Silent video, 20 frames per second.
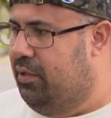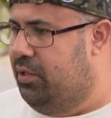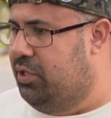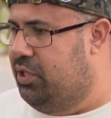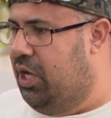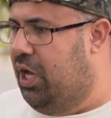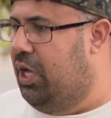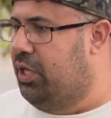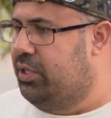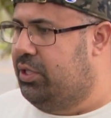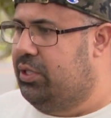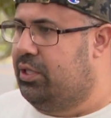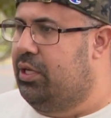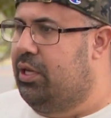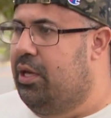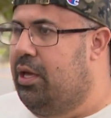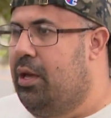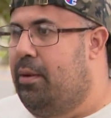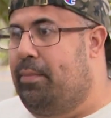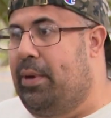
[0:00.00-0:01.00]
shots,
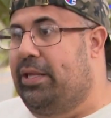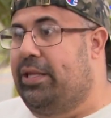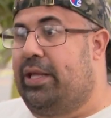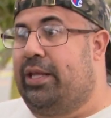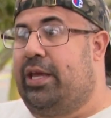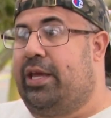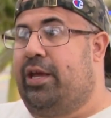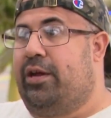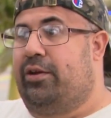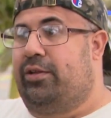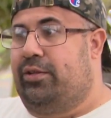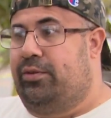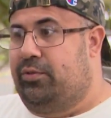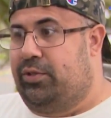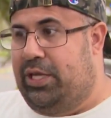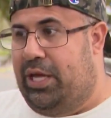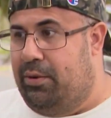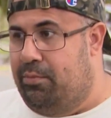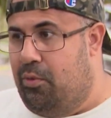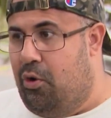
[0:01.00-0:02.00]
but then I hear
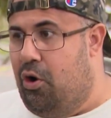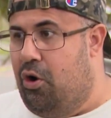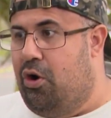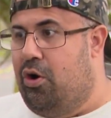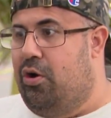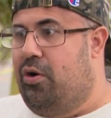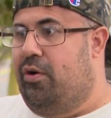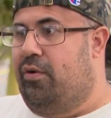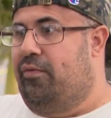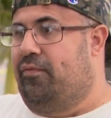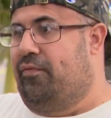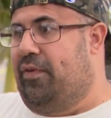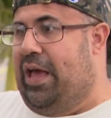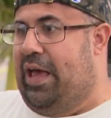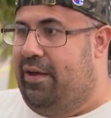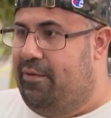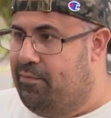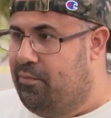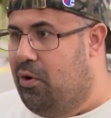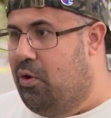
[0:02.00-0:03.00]
10 more,
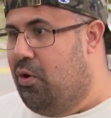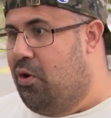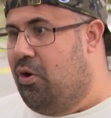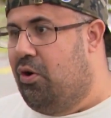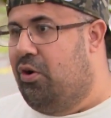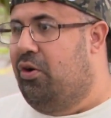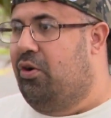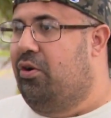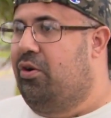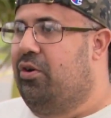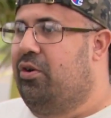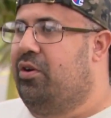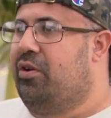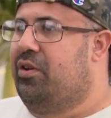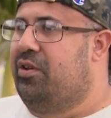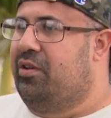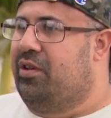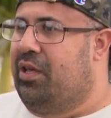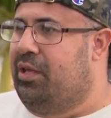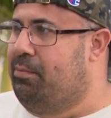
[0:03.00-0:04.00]
5 more.
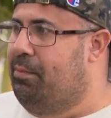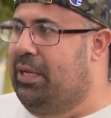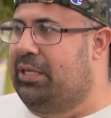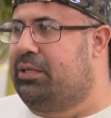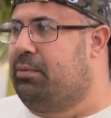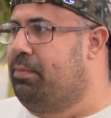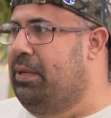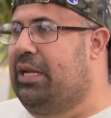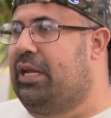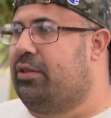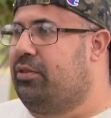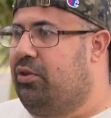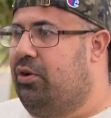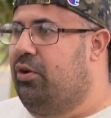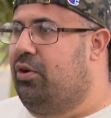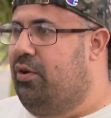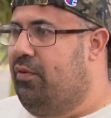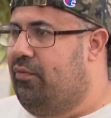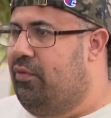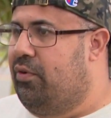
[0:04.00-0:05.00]
It must have been like
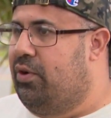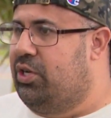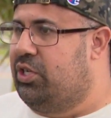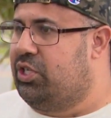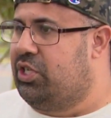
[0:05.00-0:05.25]
30 or 40